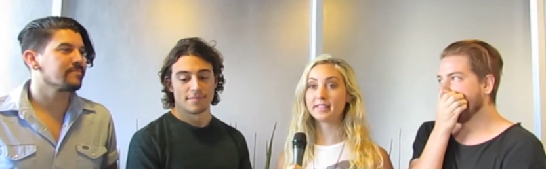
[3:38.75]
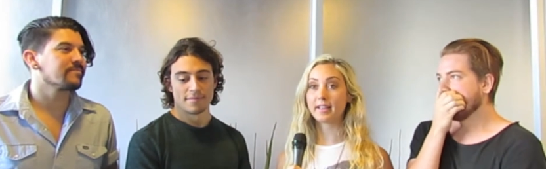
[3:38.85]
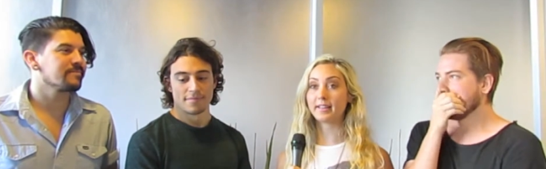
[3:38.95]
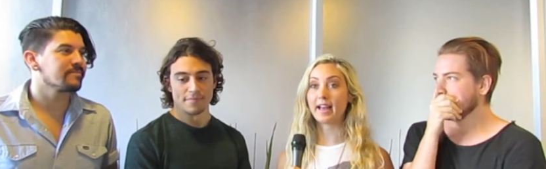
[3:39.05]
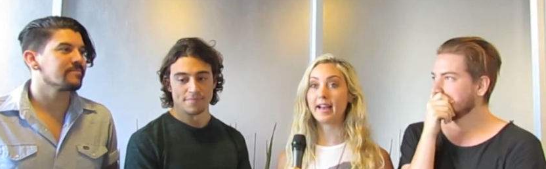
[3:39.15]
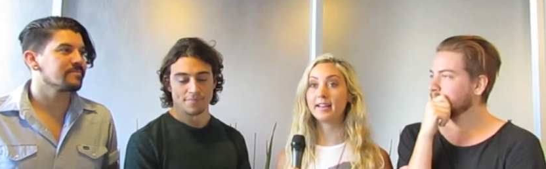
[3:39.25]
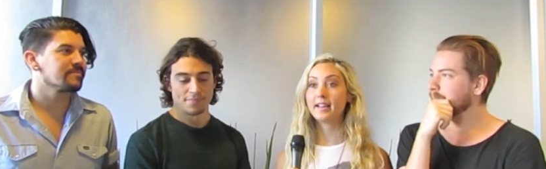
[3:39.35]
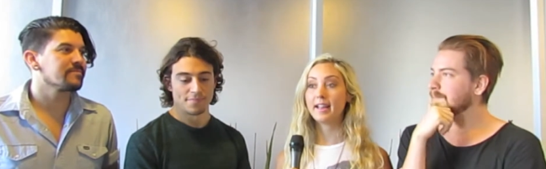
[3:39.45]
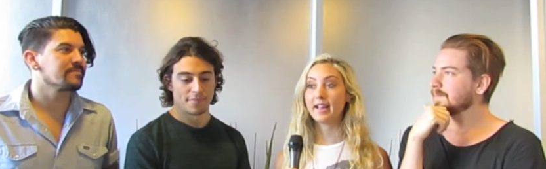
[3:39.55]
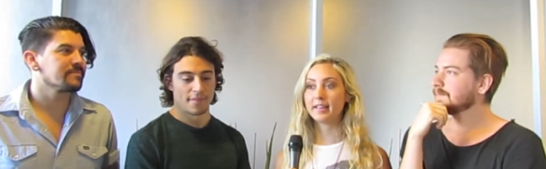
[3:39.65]
Speaker 1: things like
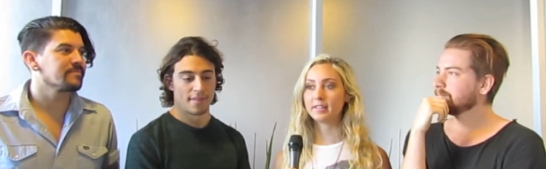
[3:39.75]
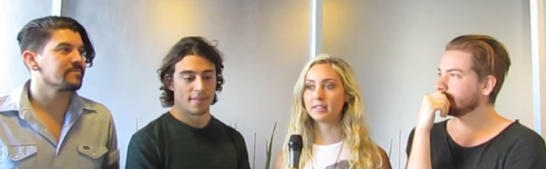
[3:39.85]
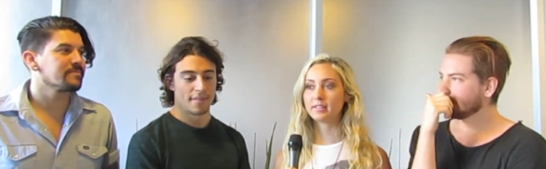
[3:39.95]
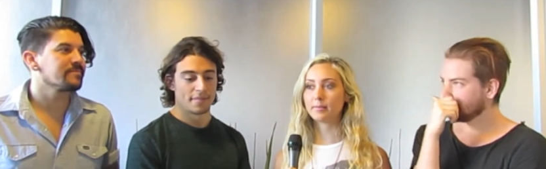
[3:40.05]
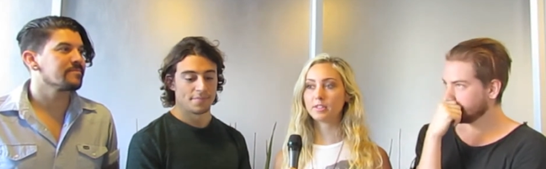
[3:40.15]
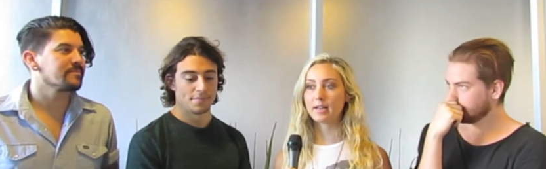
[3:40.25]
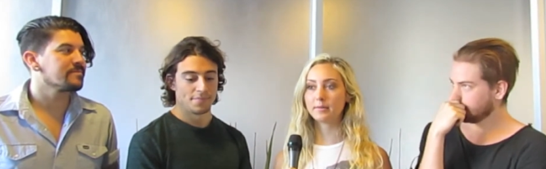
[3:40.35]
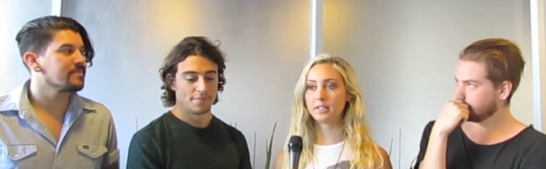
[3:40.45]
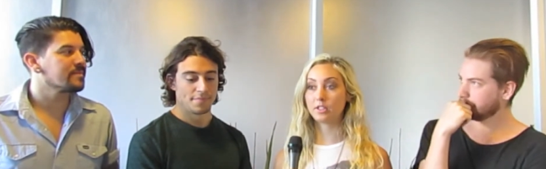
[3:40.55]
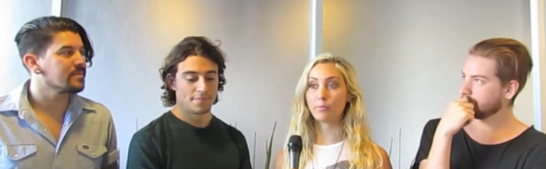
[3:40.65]
that and it
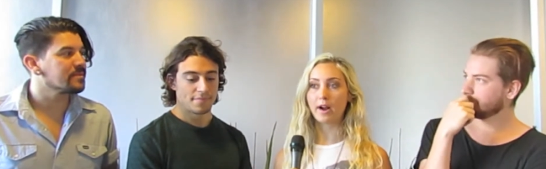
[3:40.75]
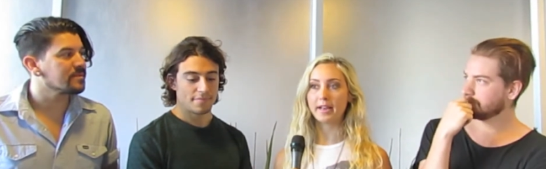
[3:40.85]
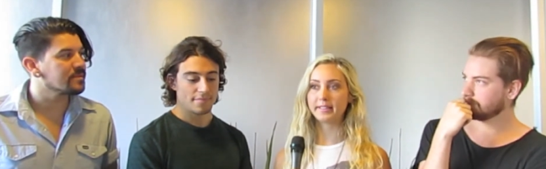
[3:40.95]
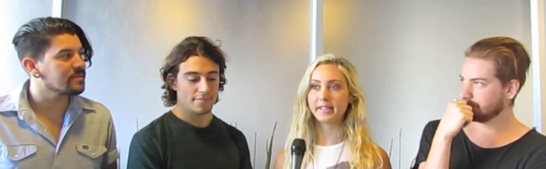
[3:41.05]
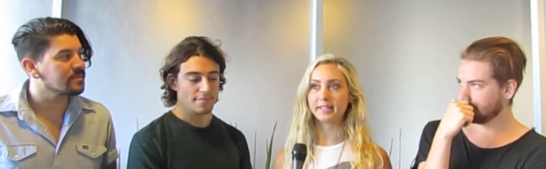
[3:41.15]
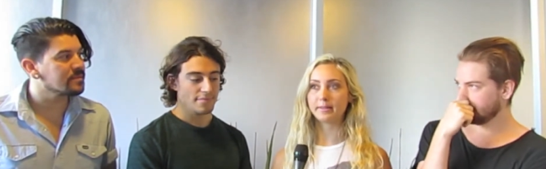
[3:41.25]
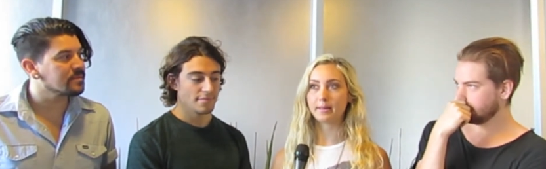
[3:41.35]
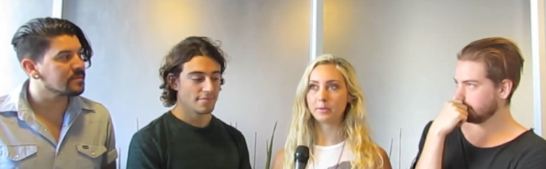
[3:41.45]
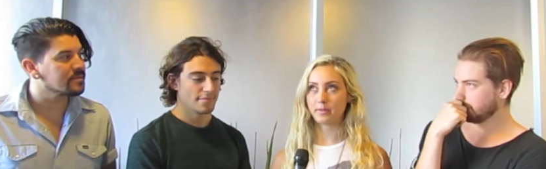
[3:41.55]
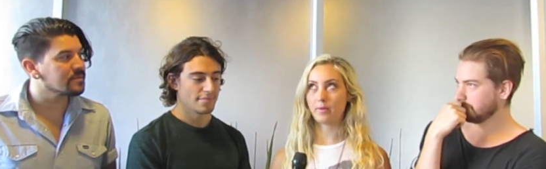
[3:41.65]
sometimes it's surprising
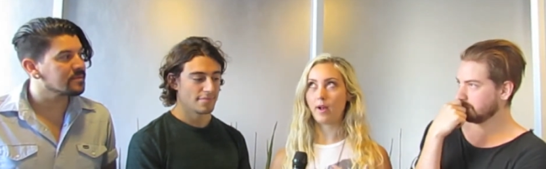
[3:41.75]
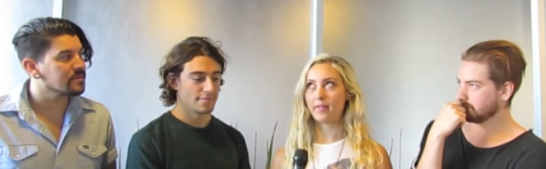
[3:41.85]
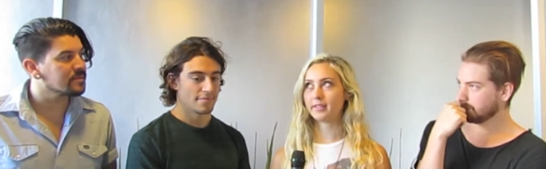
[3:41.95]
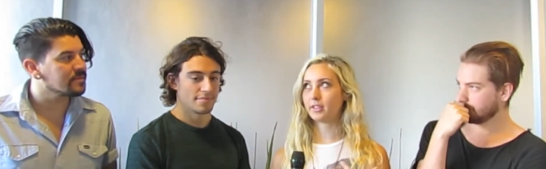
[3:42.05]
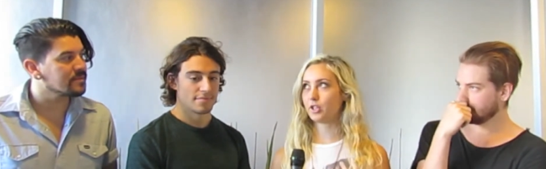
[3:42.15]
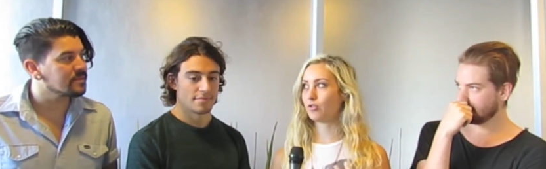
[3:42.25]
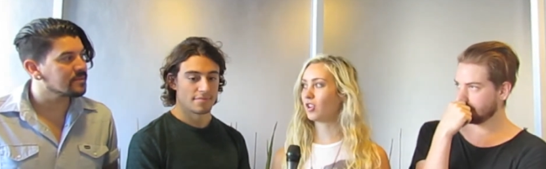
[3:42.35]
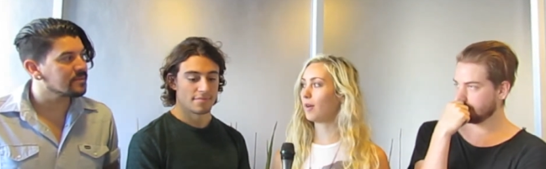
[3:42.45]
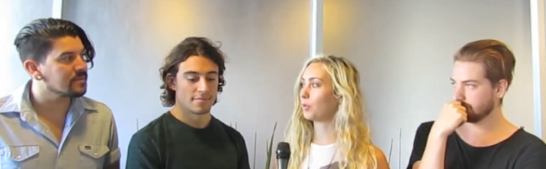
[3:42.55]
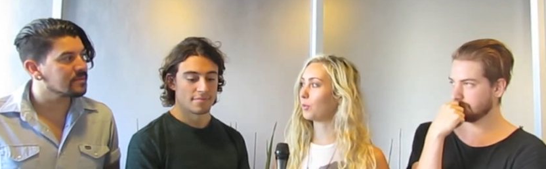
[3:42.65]
and sometimes we're like wow that's a
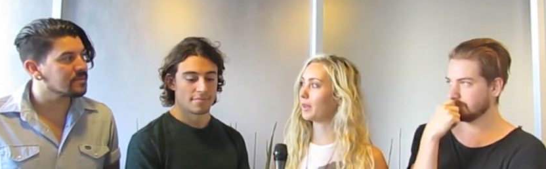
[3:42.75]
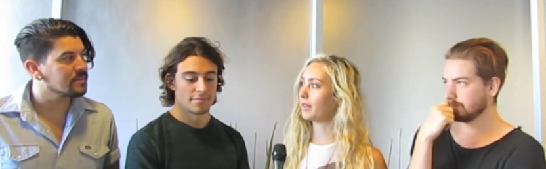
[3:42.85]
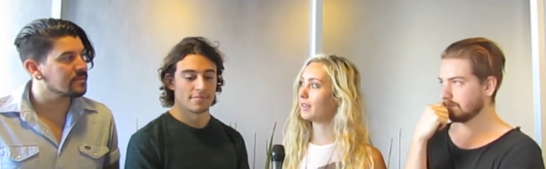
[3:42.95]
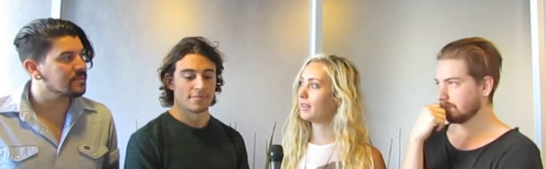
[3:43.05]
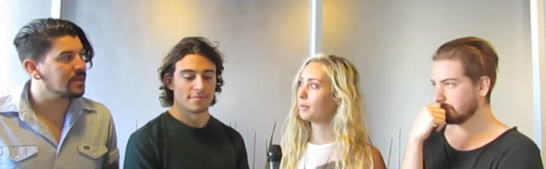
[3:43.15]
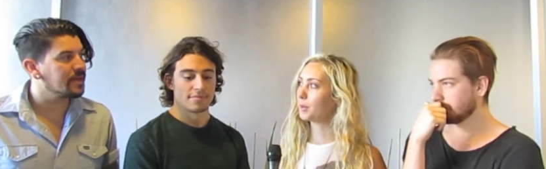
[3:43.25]
huge compliment